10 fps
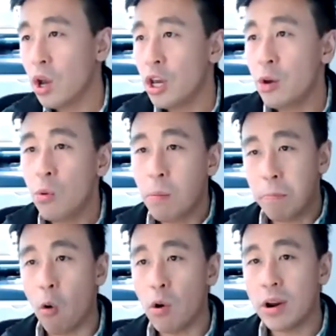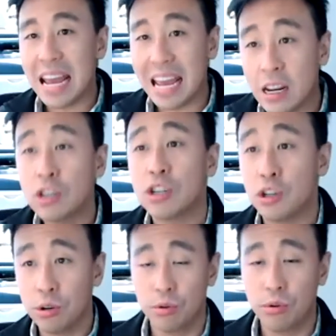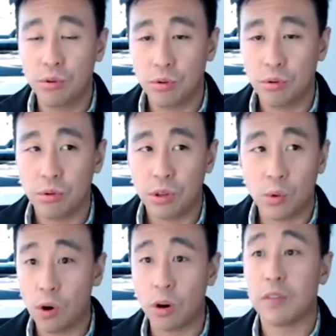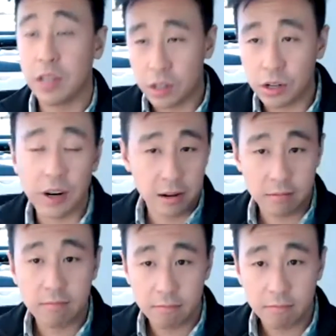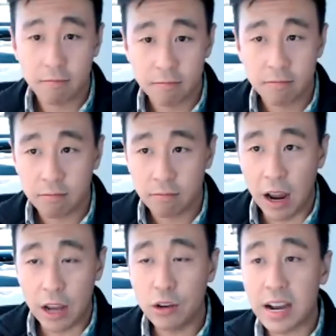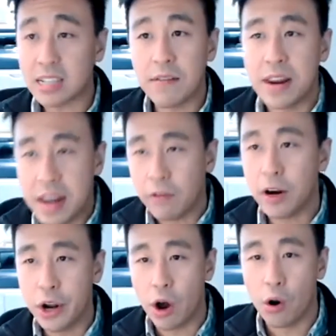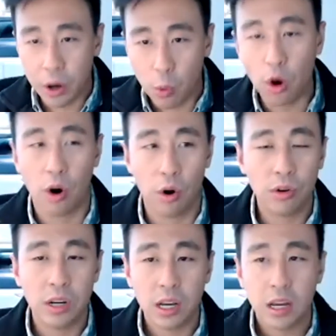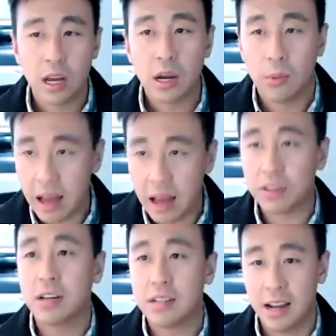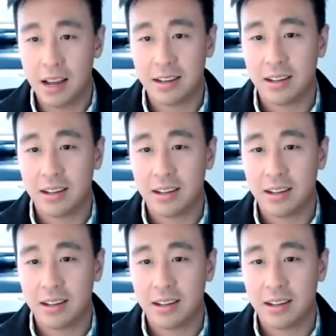you were born into the world of the internet. right? You guys have never known a world without the internet.